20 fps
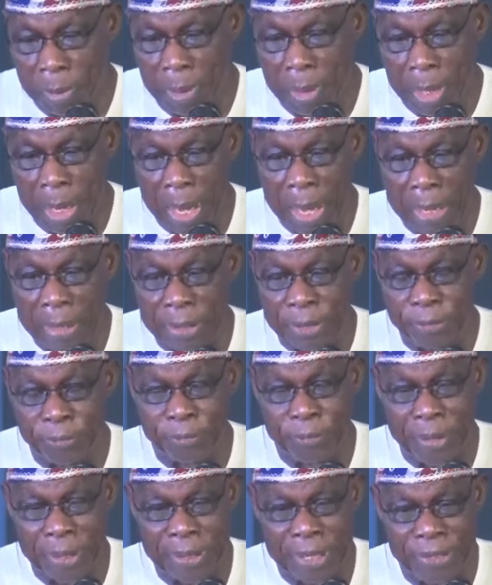and his
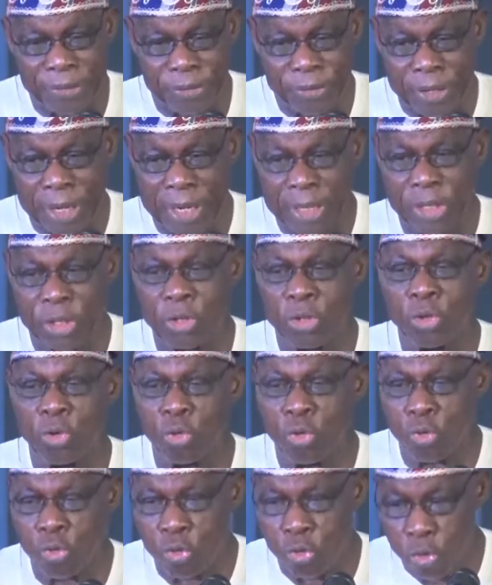father said
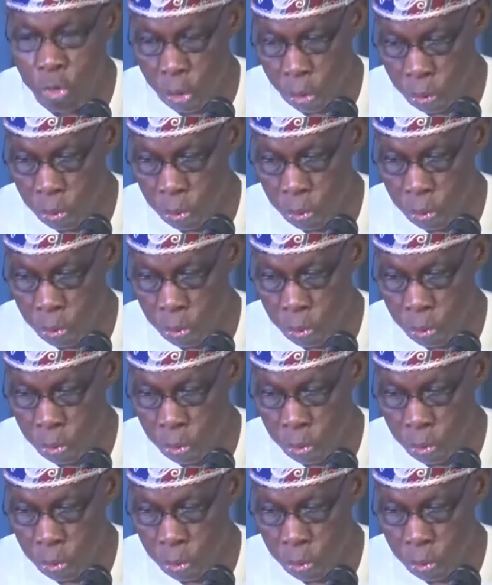no,